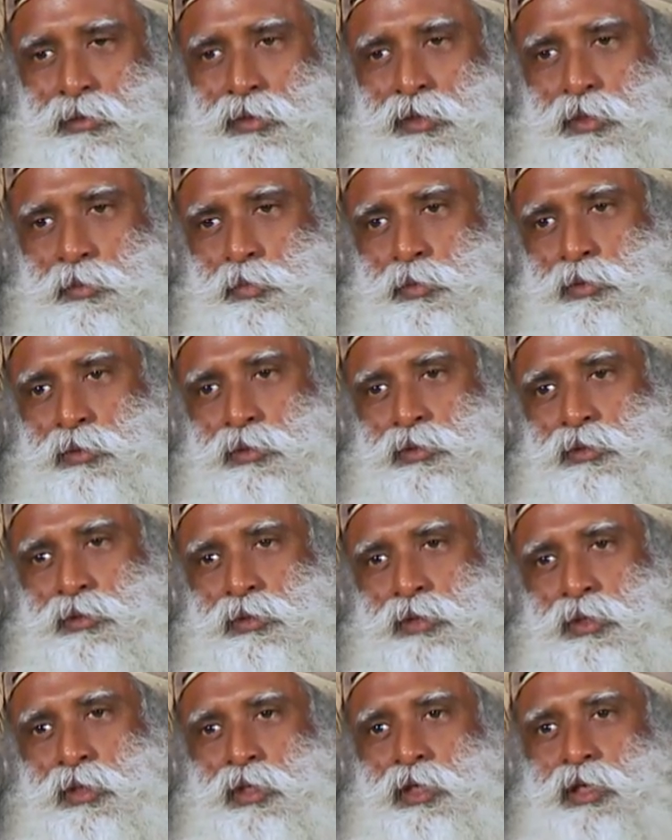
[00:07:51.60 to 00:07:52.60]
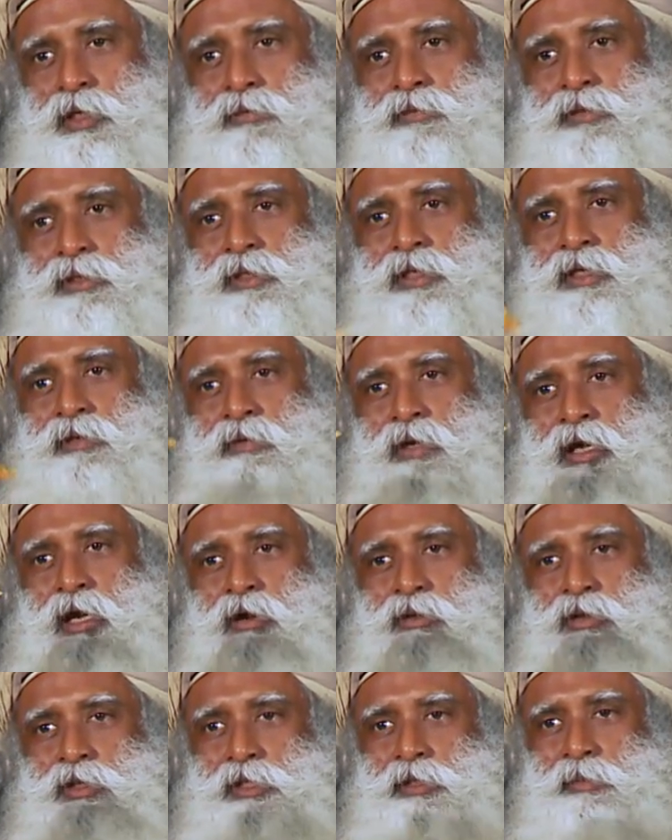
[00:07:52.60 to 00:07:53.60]
Suppose it was giving
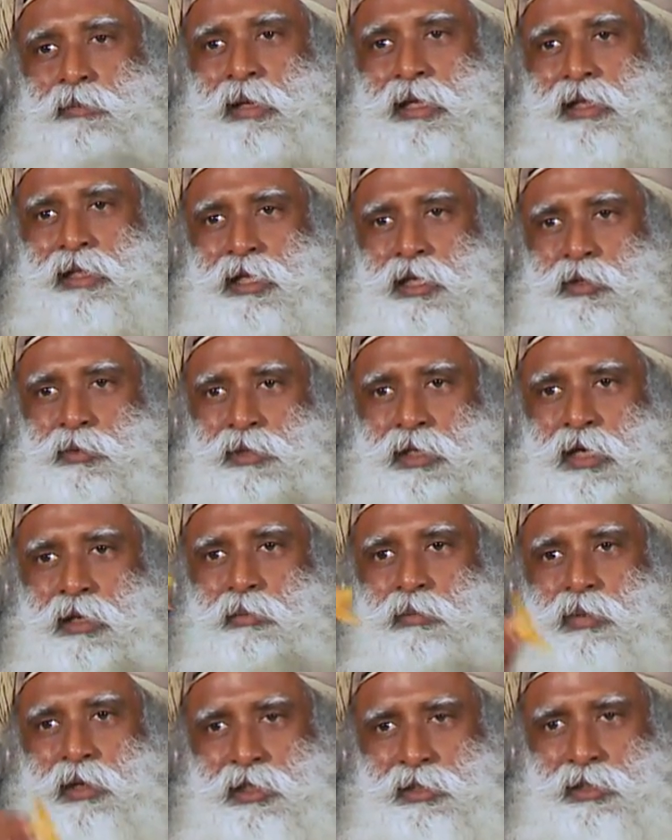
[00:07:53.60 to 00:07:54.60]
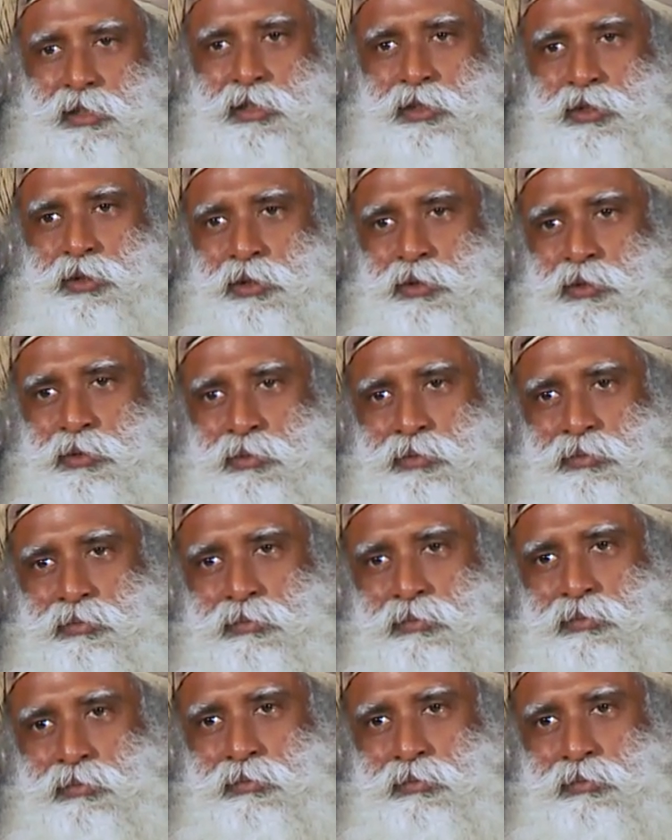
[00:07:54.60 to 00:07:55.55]
out a smell that was unpleasant to you,